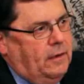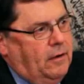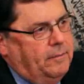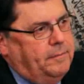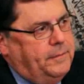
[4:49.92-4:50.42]

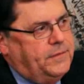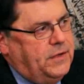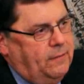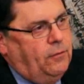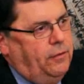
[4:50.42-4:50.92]
There are
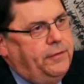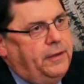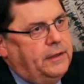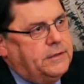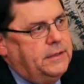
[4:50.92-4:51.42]
several
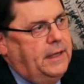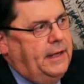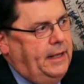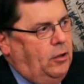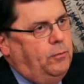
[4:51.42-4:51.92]
things
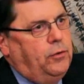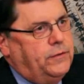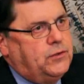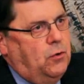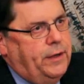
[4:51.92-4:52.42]
that help
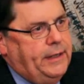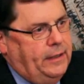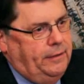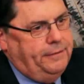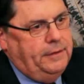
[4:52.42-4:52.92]
with joint
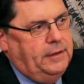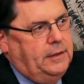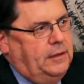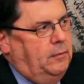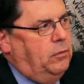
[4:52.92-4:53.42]
health.
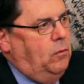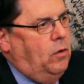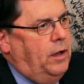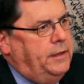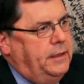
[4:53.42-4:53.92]
Number
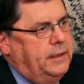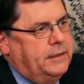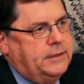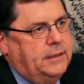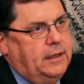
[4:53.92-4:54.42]
one
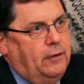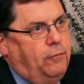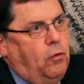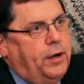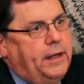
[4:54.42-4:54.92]
is
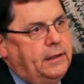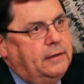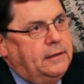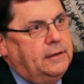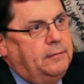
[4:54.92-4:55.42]

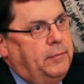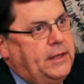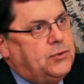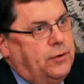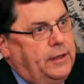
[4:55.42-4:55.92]
avoiding
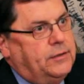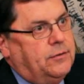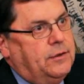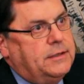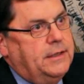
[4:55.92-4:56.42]
major
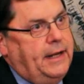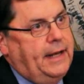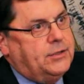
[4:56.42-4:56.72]
injuries that